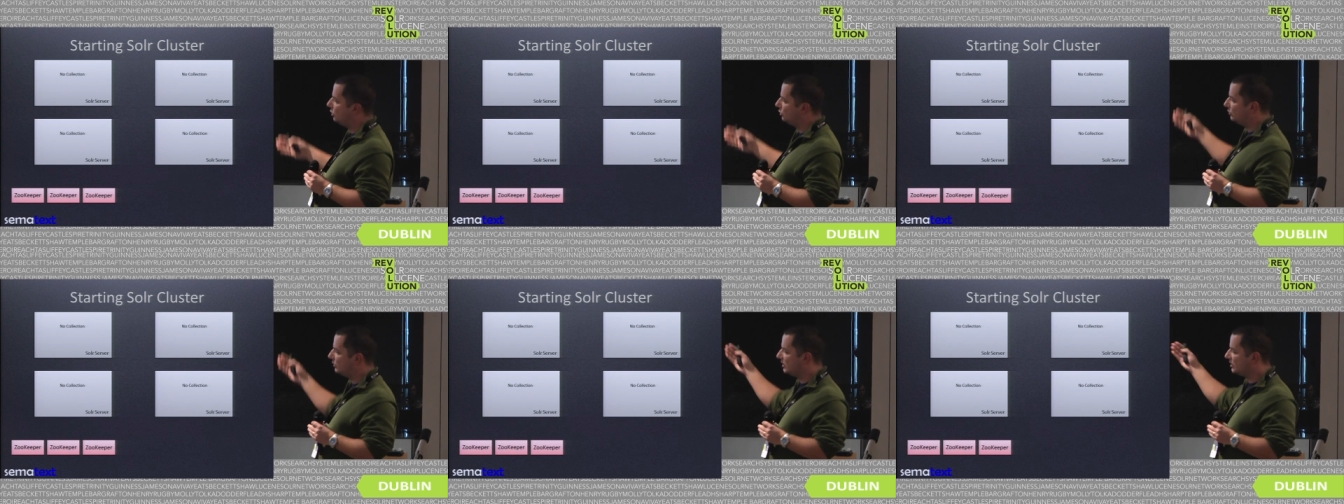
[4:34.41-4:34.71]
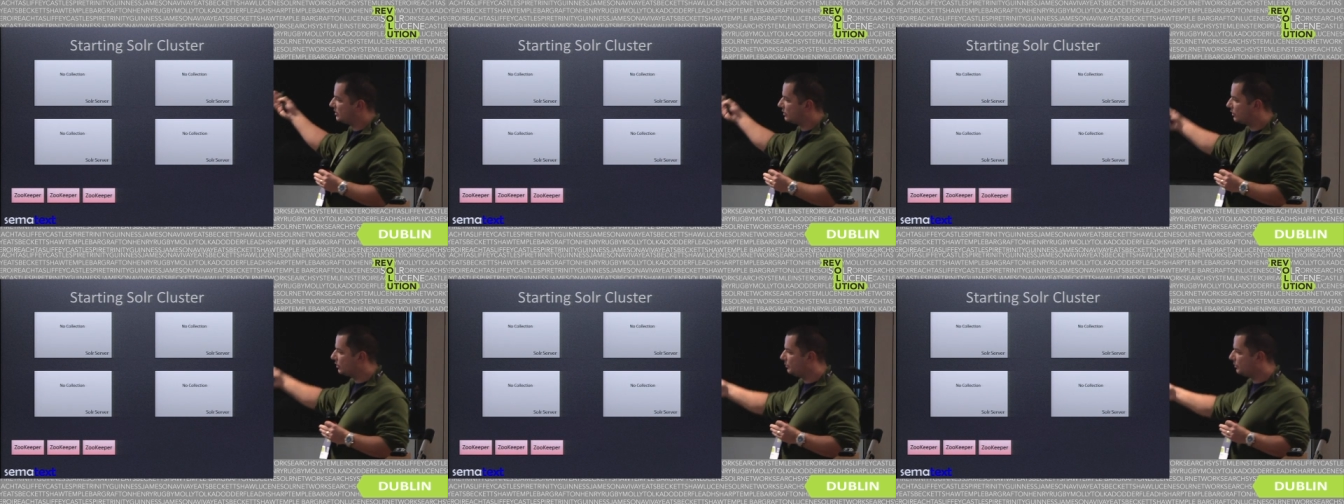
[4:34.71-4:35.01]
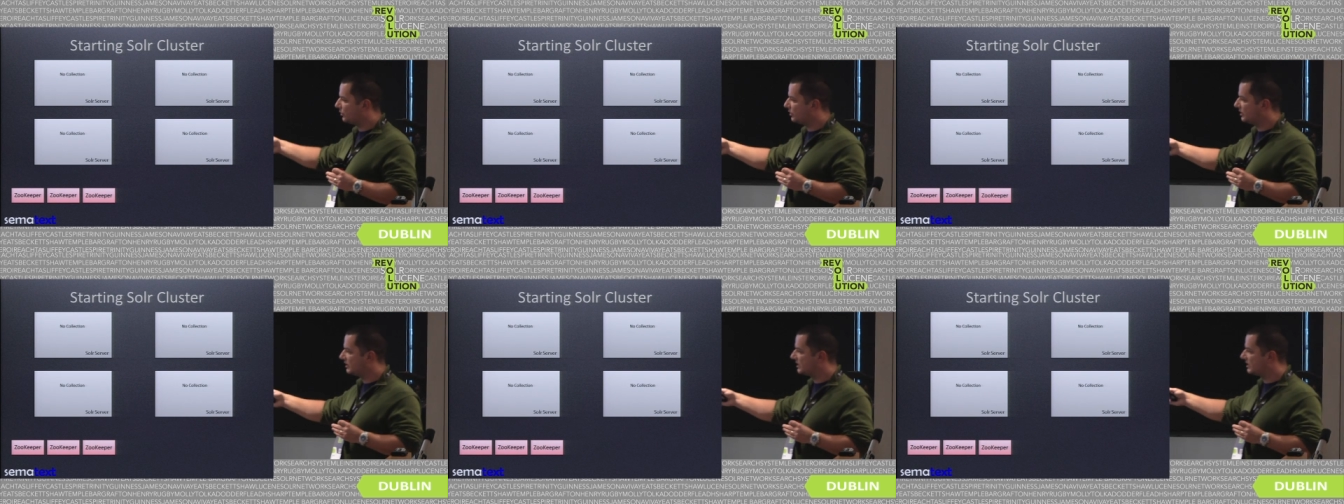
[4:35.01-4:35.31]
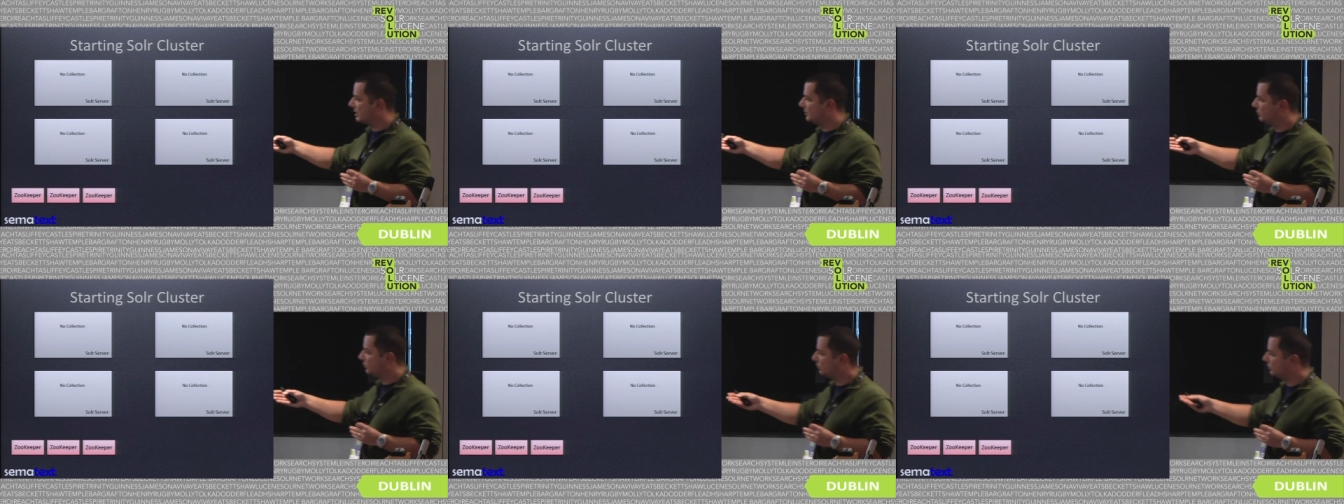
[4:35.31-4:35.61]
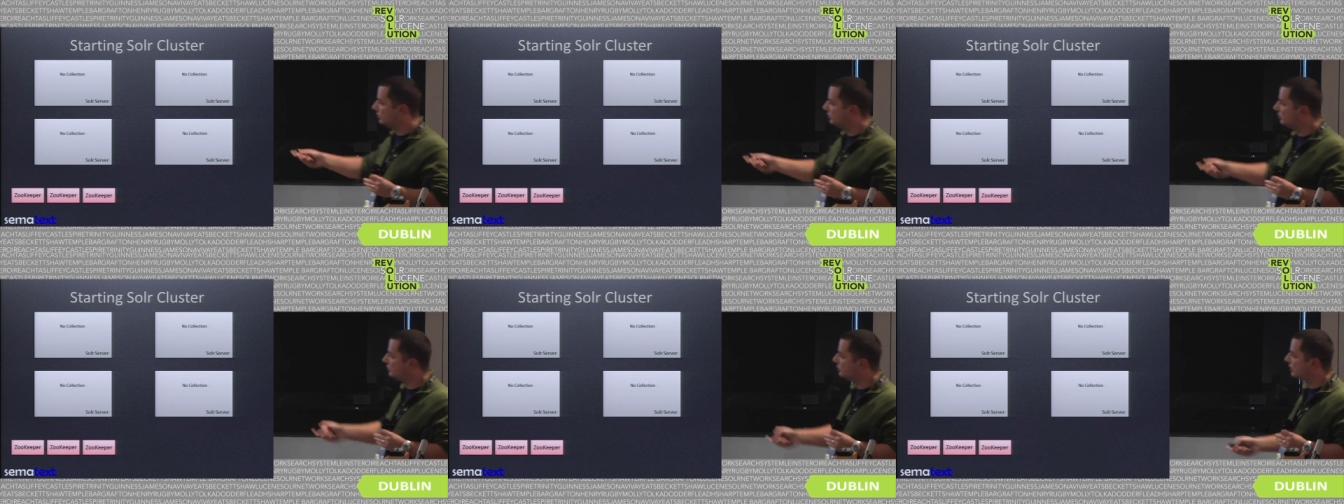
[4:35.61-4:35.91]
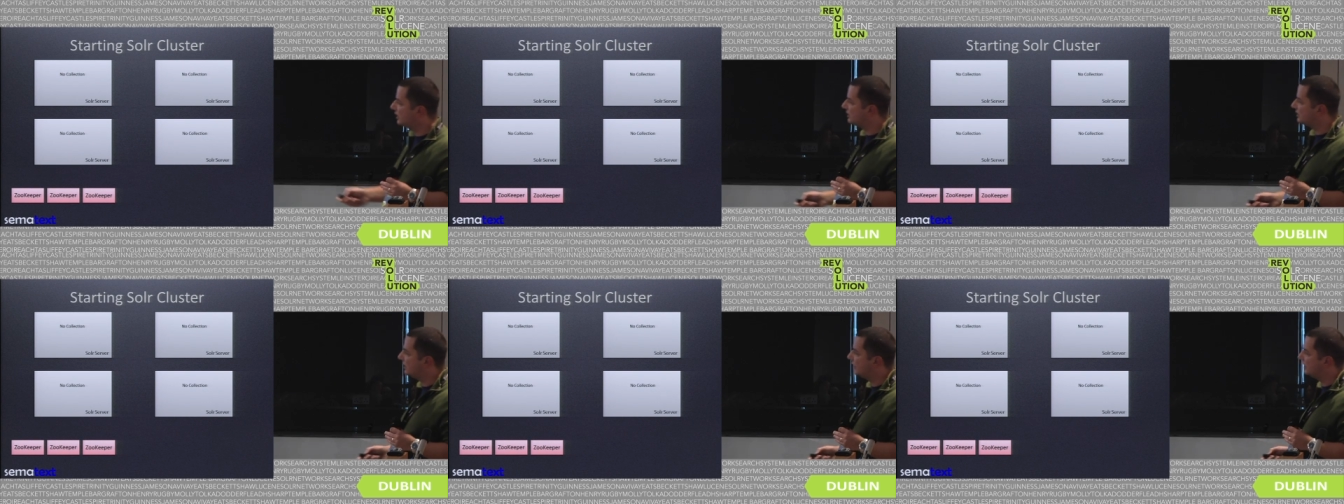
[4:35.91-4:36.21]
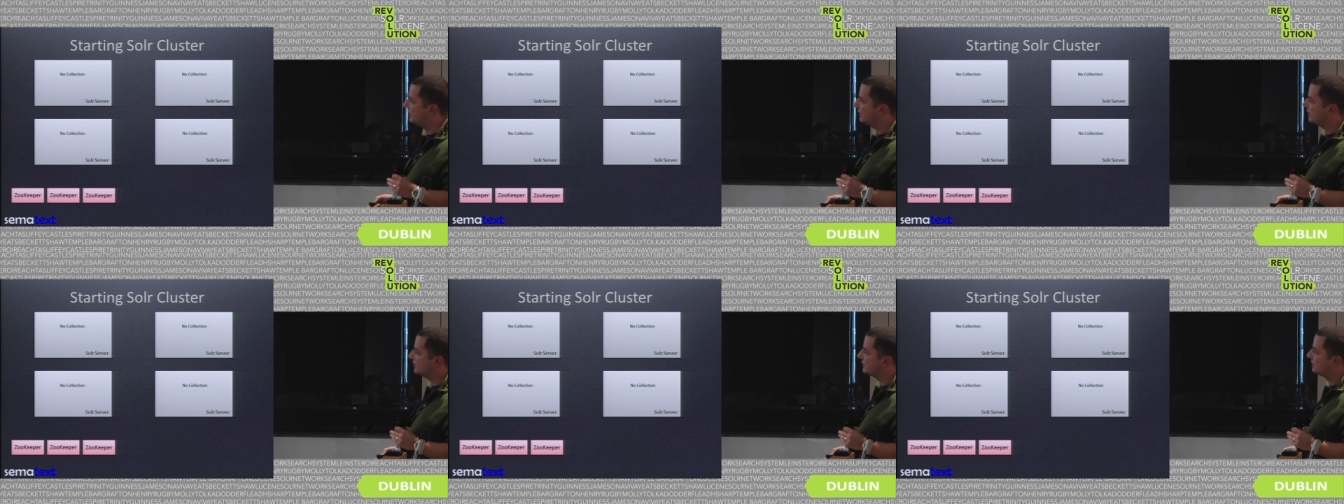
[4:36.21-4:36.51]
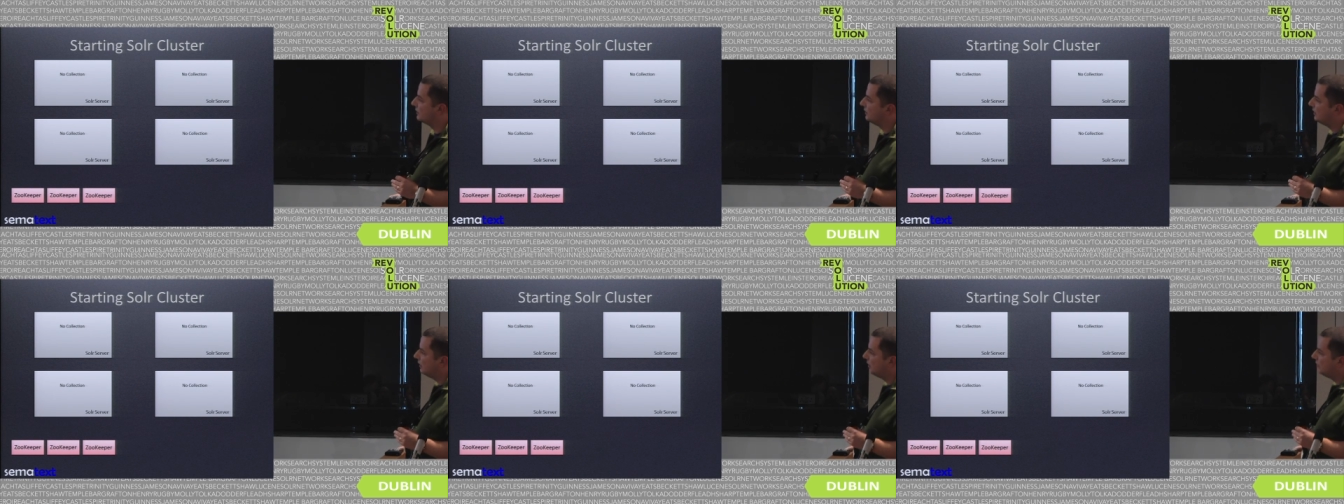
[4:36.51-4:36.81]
to the zookeeper ensemble, just like this.